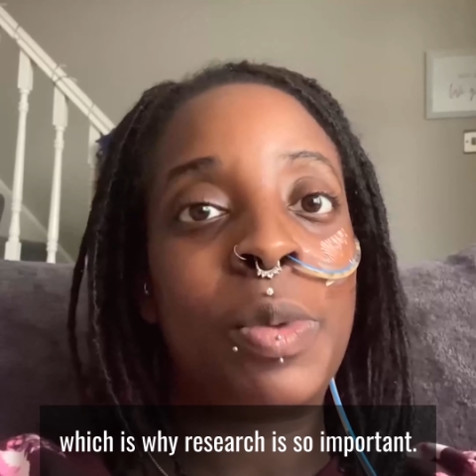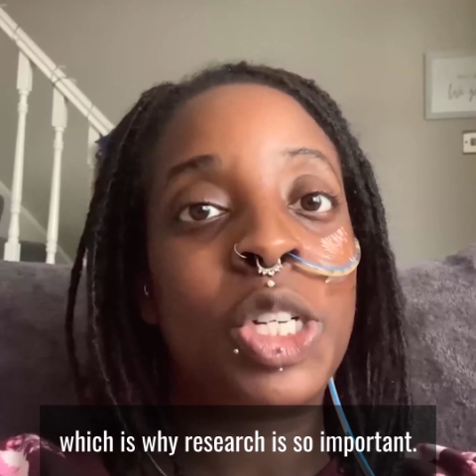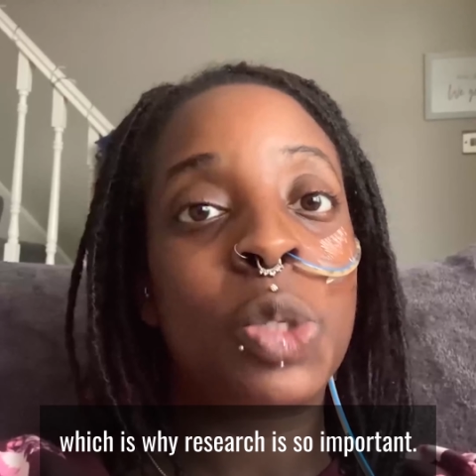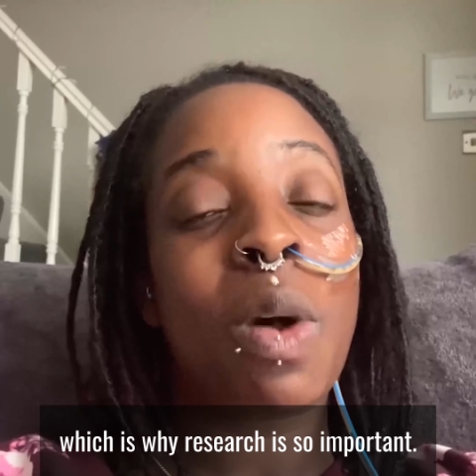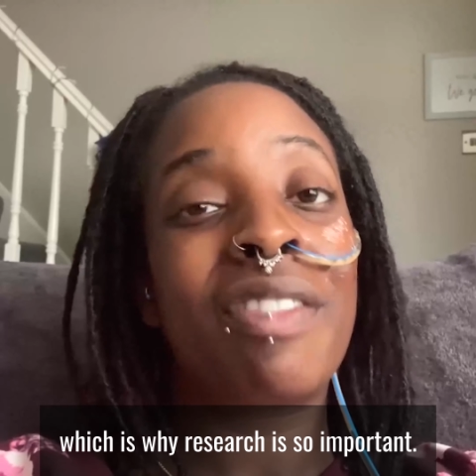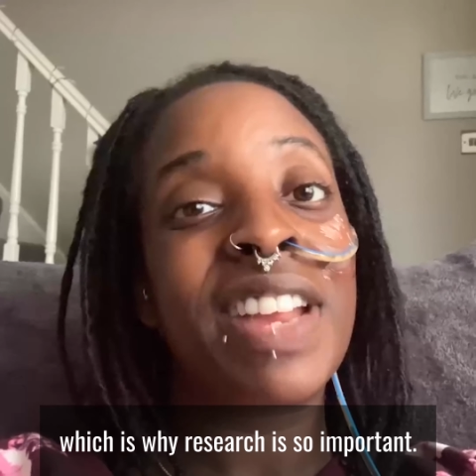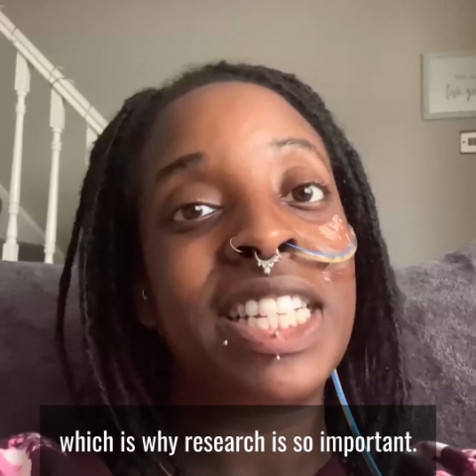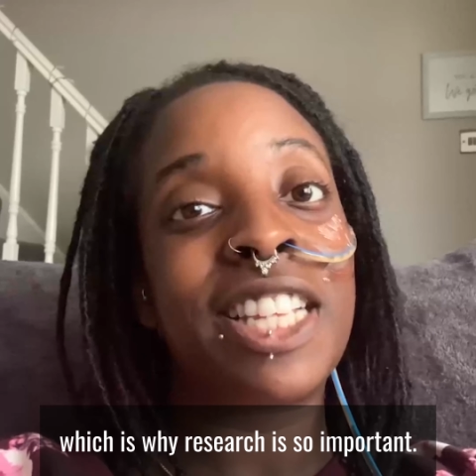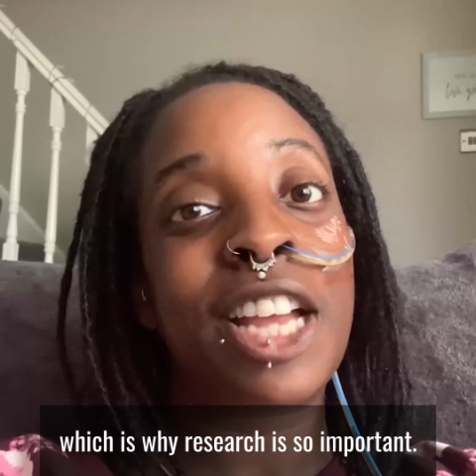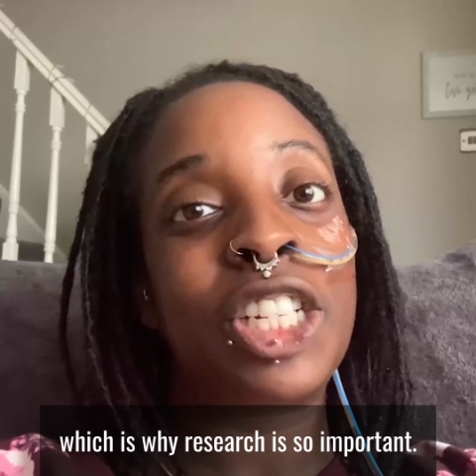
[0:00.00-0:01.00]
which is why
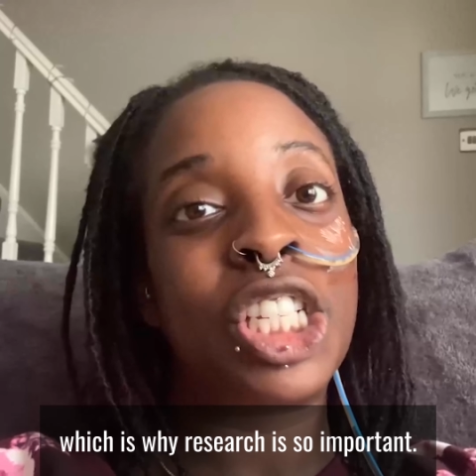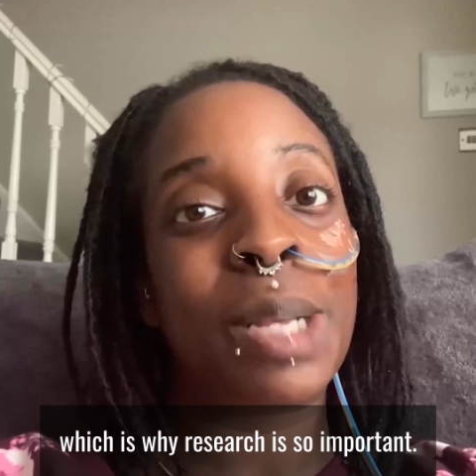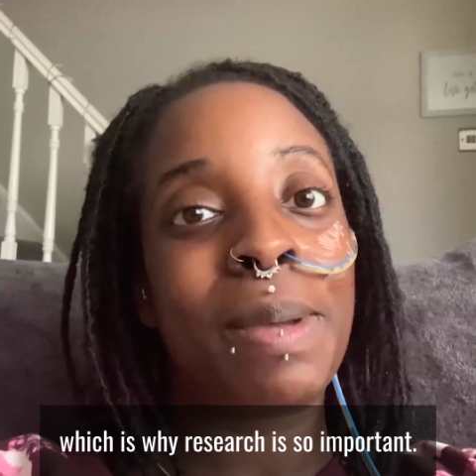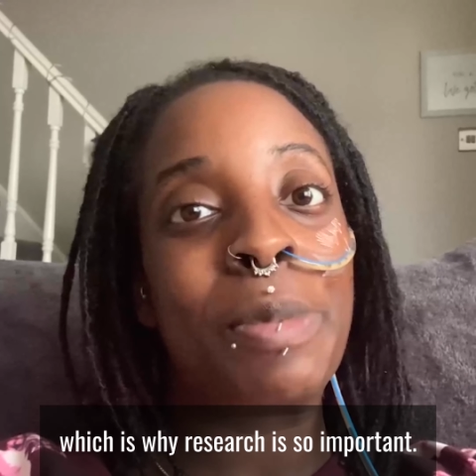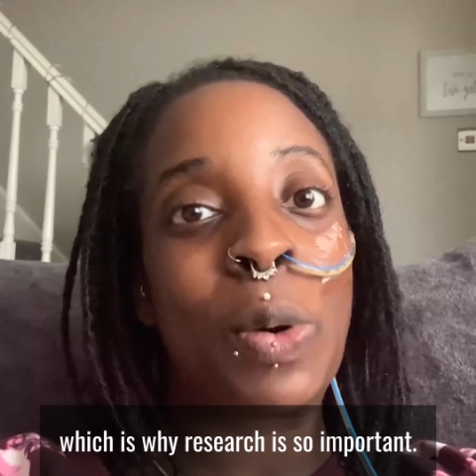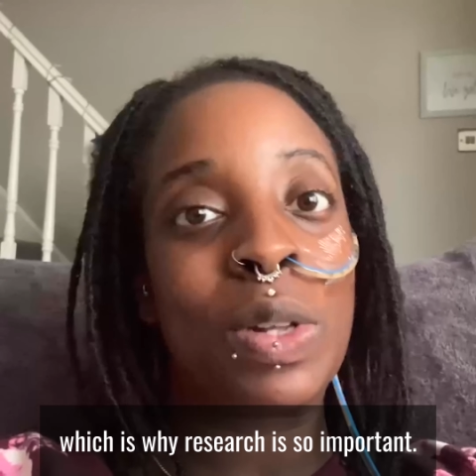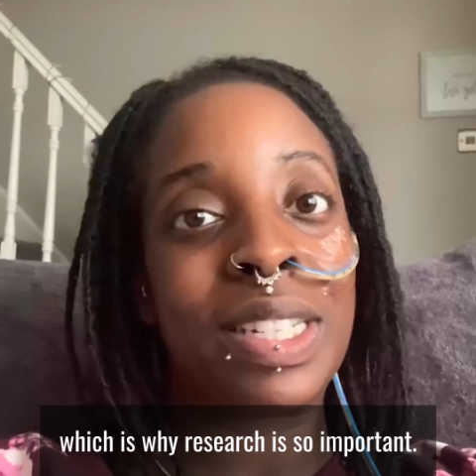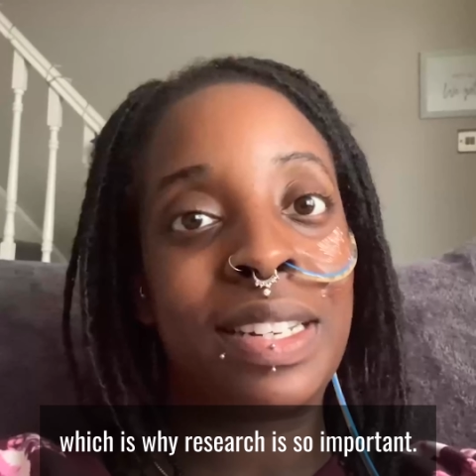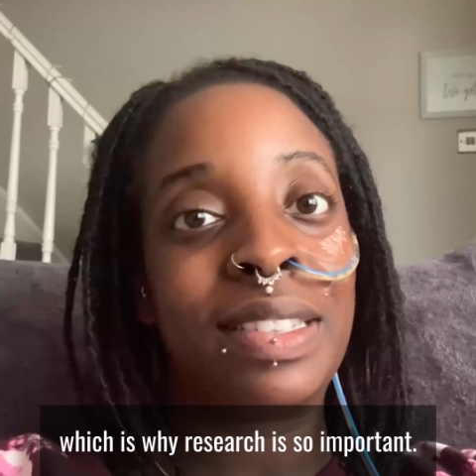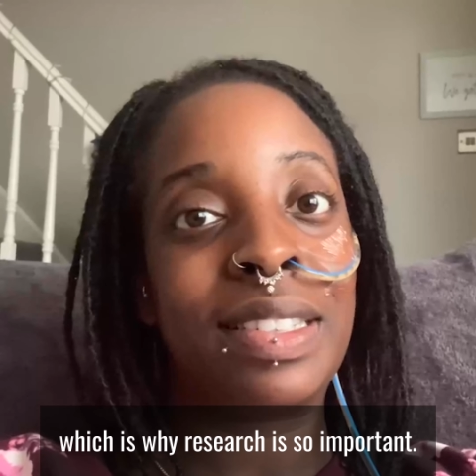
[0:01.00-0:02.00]
research is so
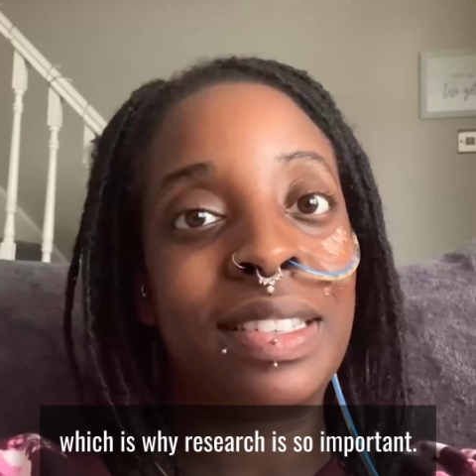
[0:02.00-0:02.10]
important.